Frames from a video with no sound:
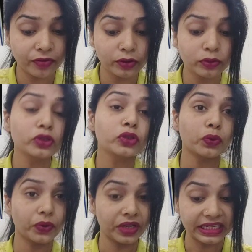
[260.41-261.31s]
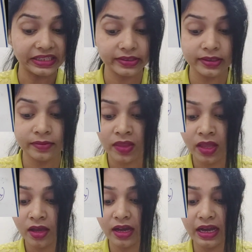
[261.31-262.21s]
fluids through needle,
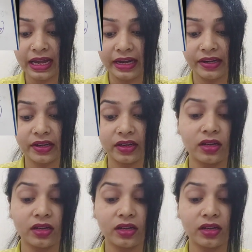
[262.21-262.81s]
and